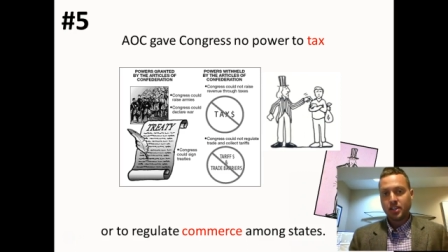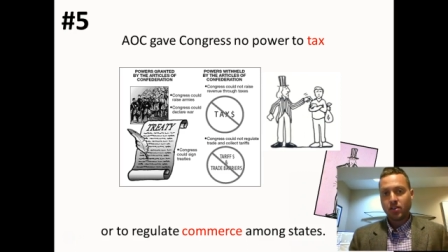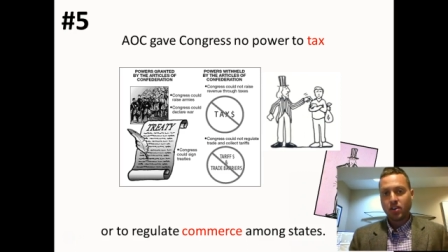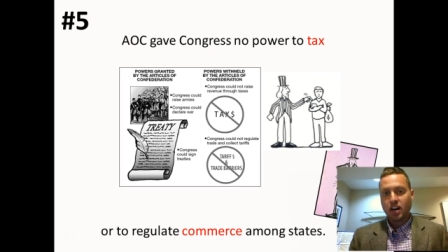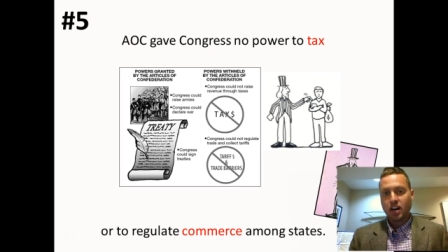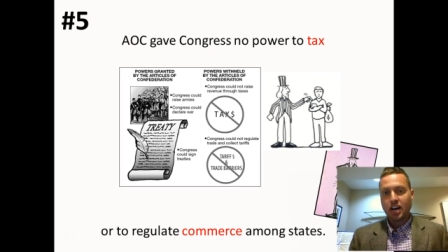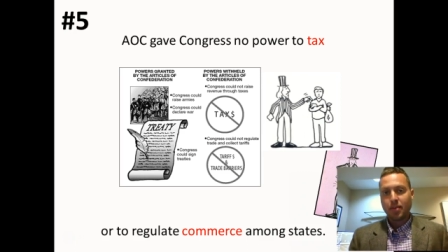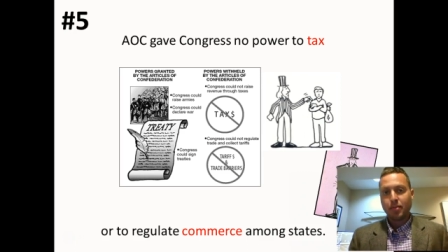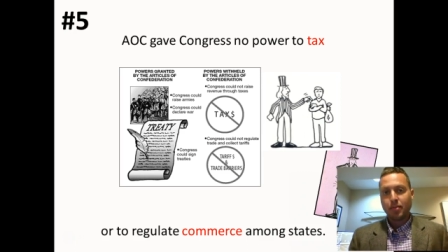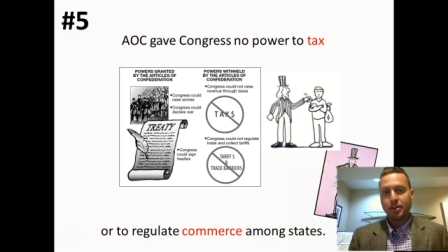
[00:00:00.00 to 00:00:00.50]
Now
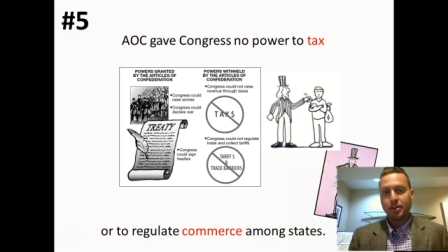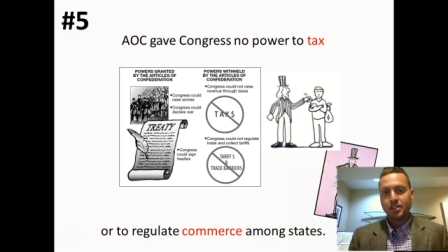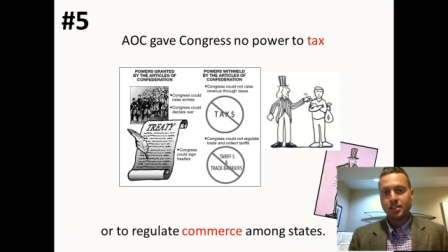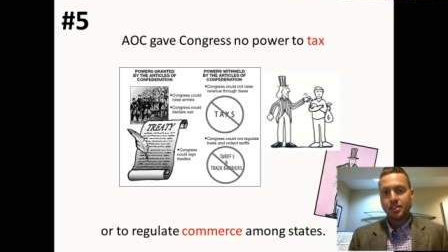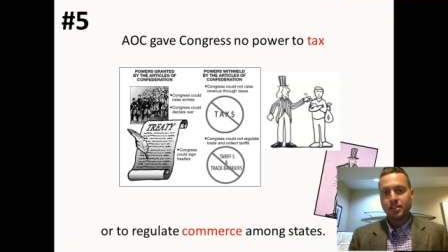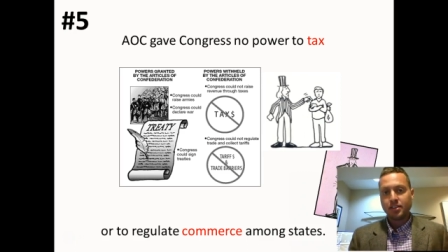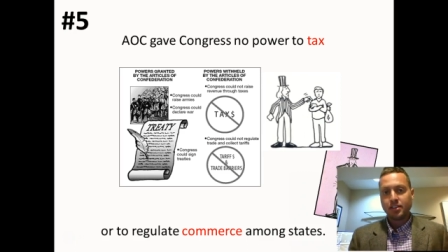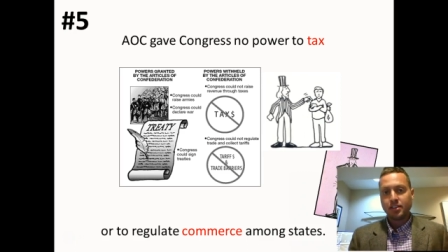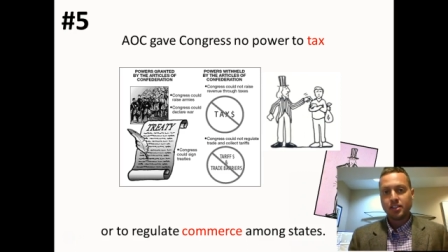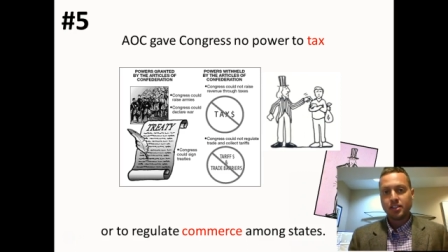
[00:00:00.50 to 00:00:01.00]
commerce
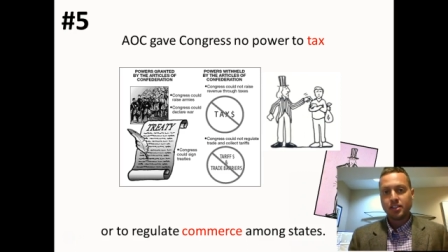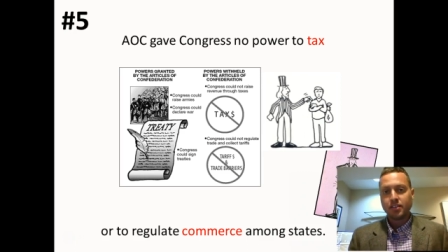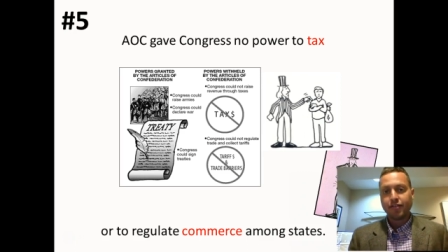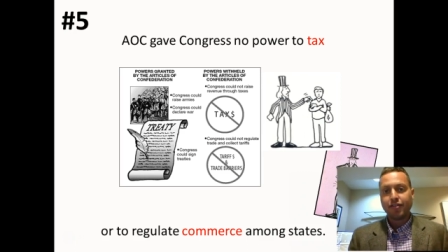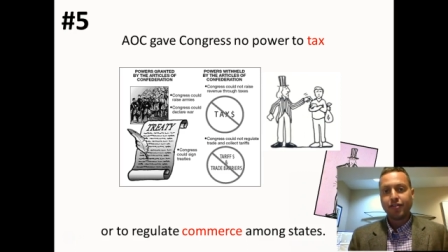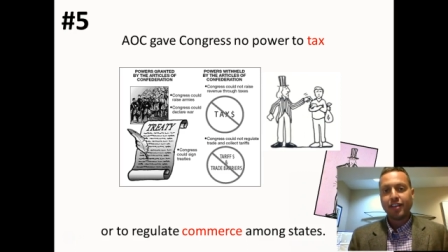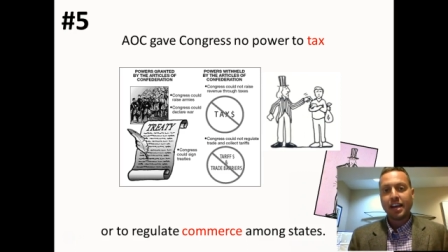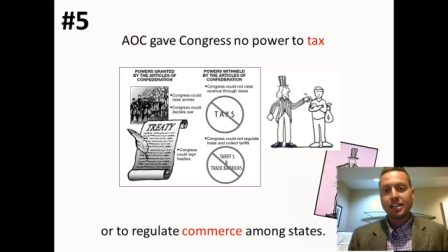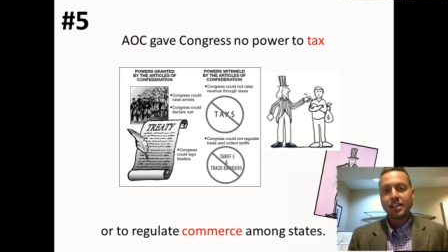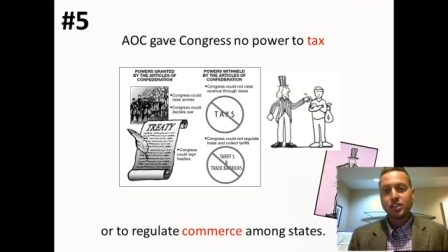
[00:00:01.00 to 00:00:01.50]
is just a
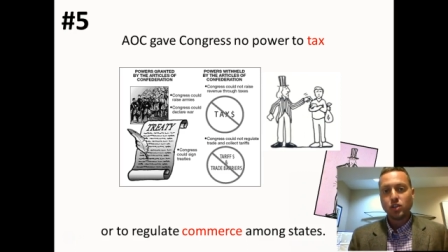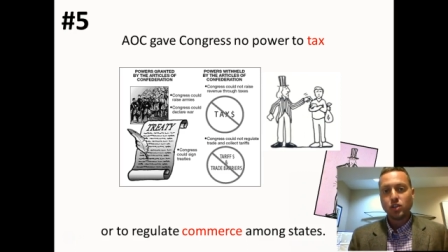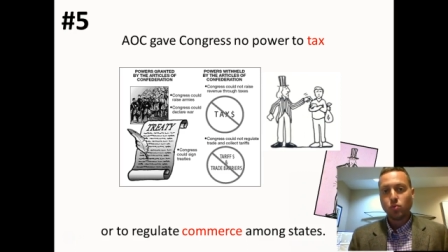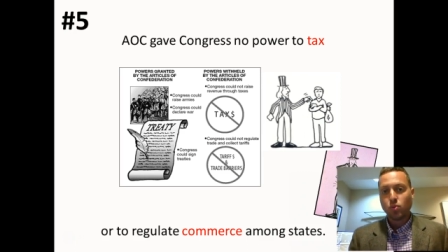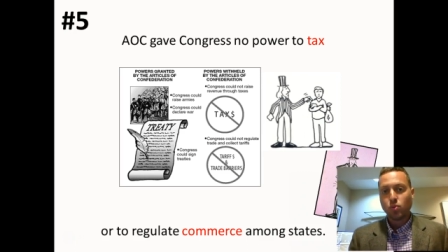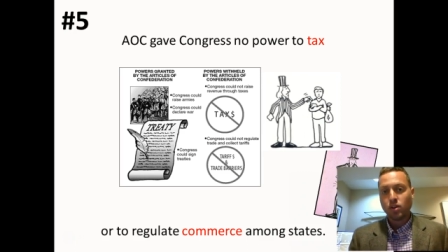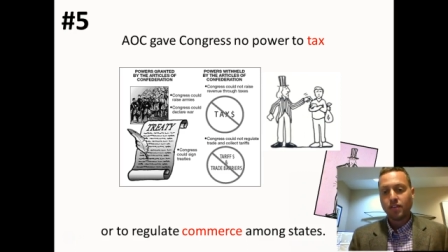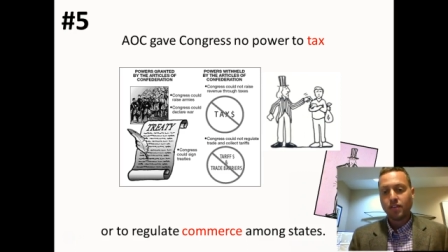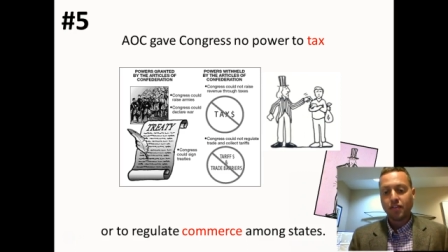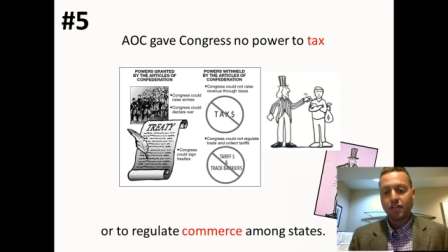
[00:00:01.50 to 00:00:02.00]
fancy
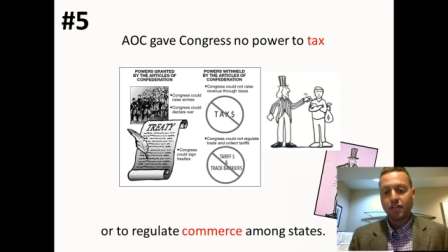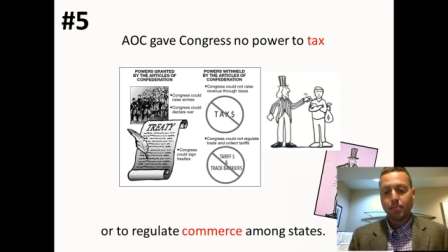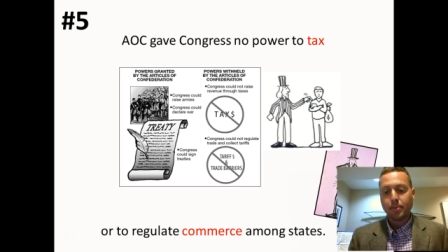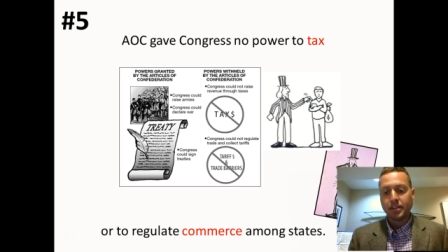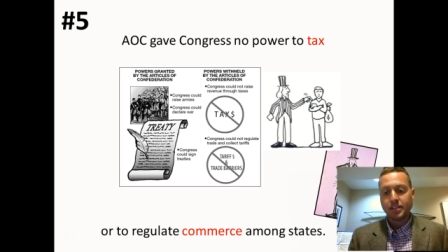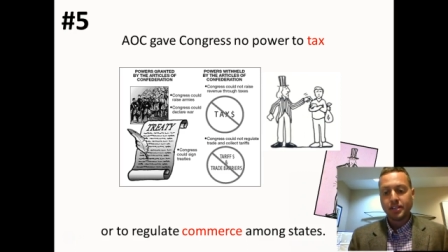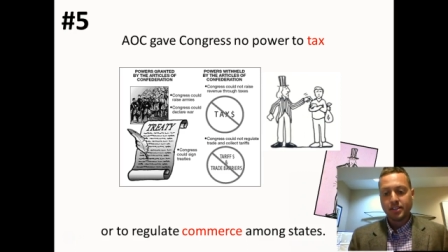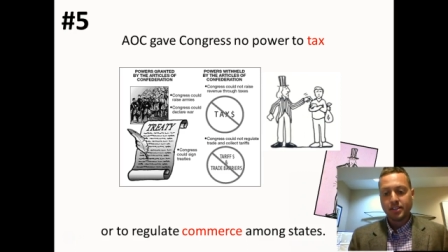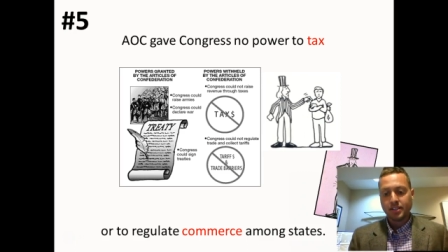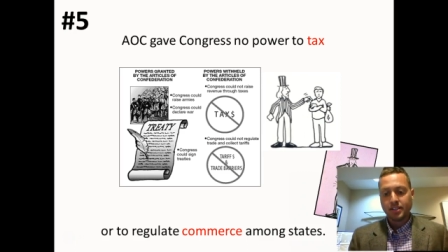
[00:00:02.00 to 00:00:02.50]
word for
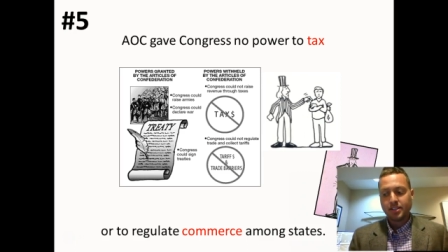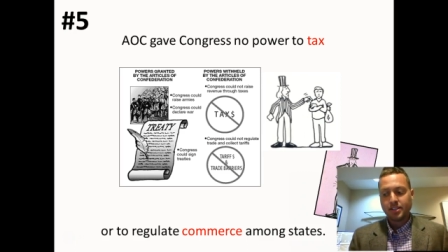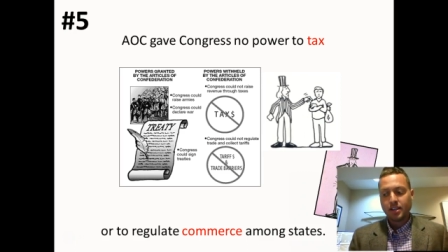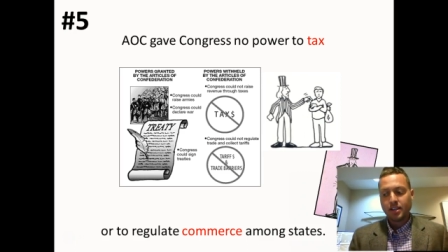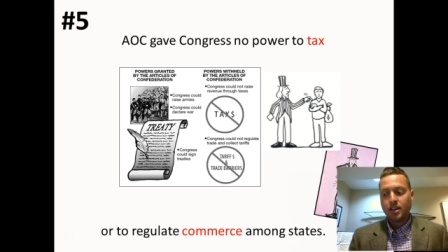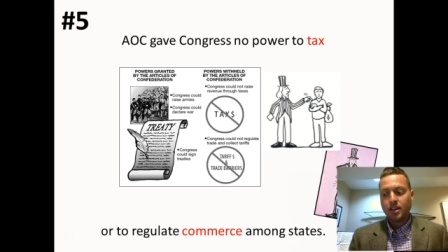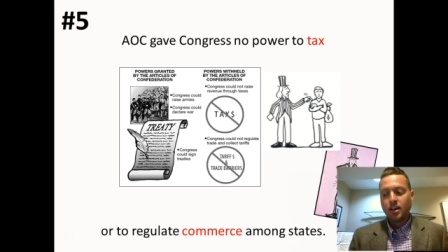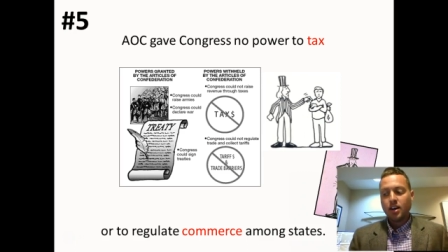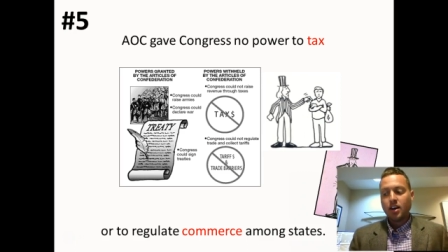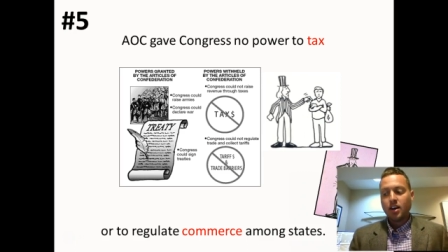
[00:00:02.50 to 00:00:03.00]
business
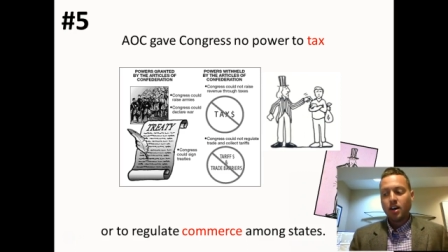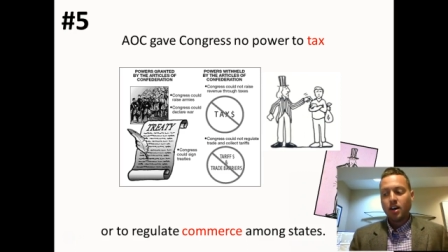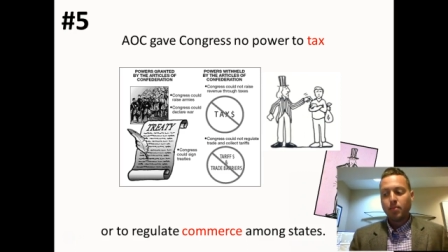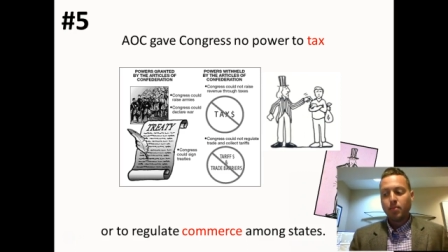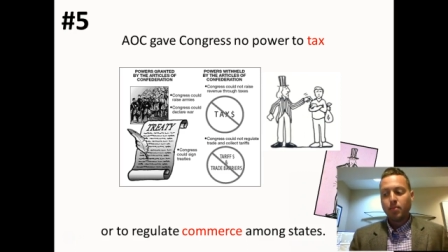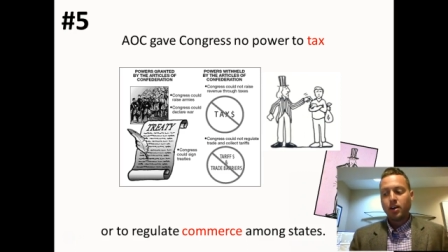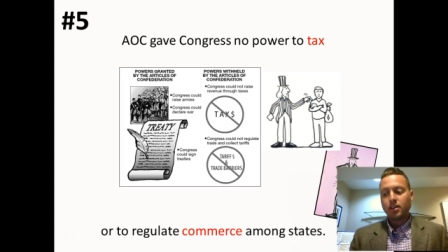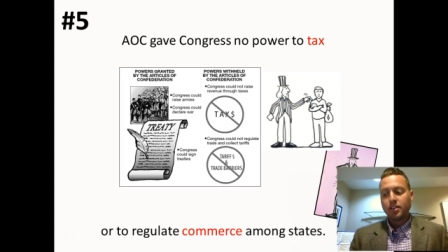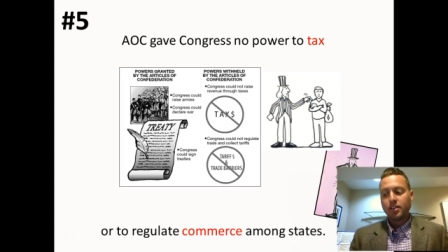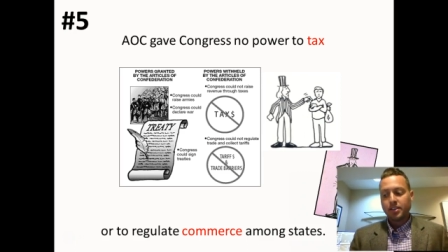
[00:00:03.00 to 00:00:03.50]

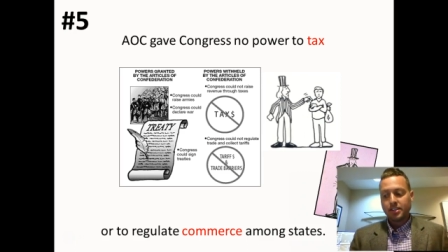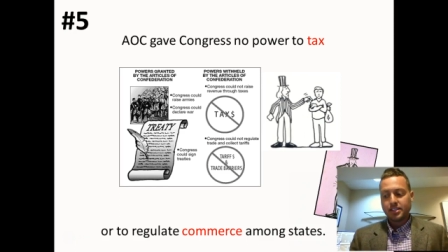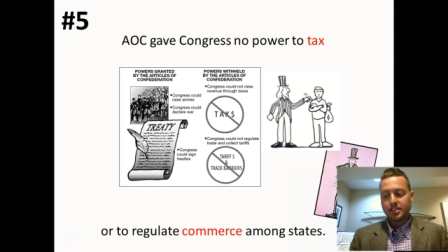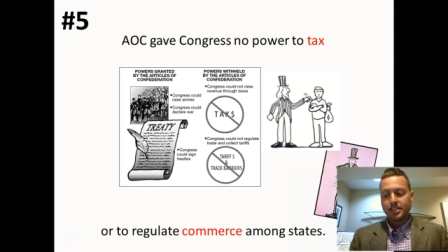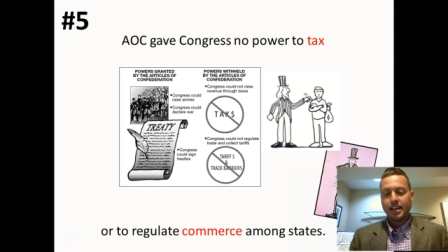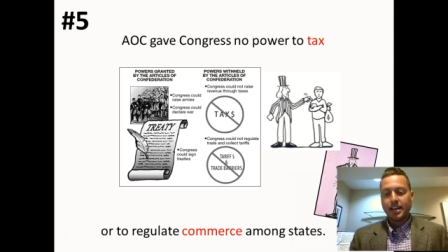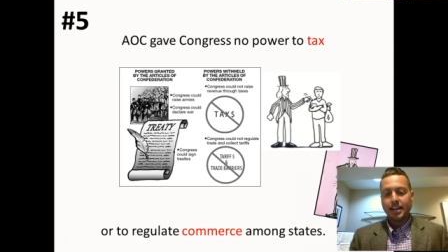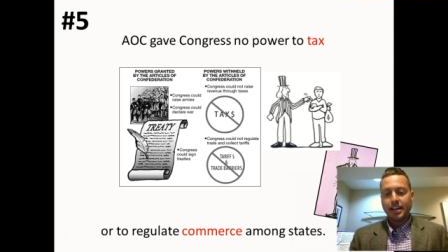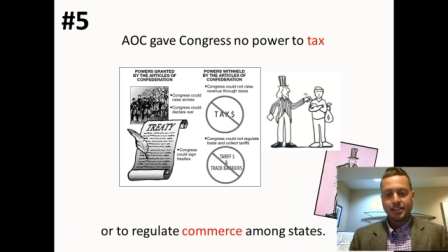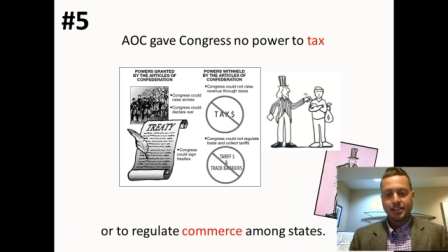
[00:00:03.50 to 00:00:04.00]
among the
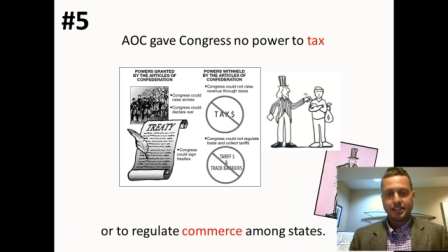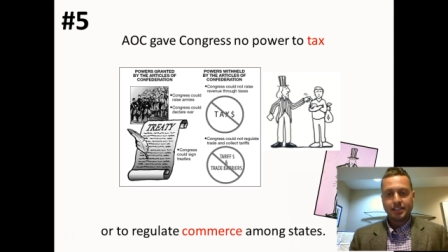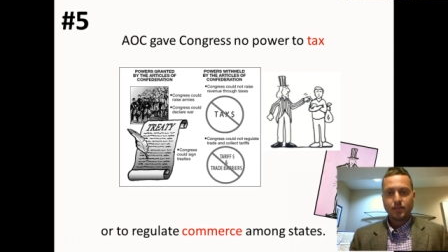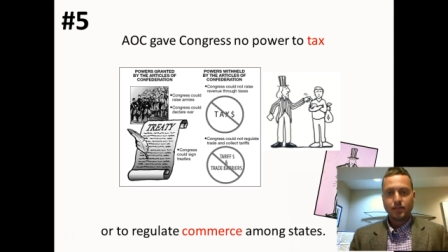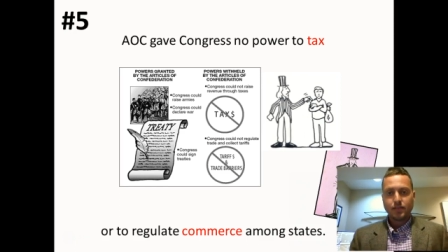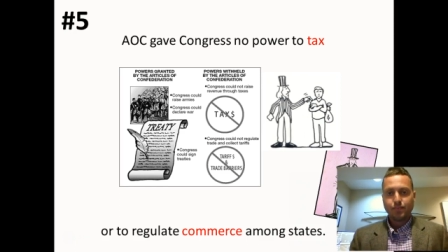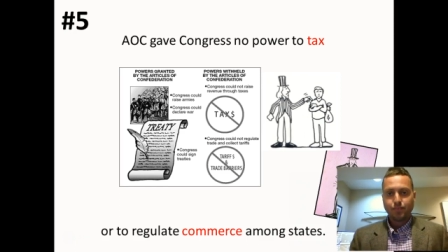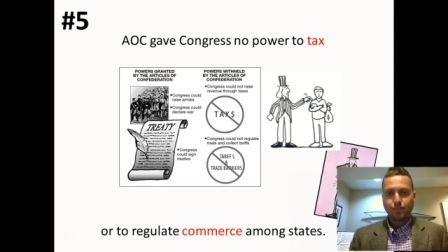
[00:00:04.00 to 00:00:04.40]
states.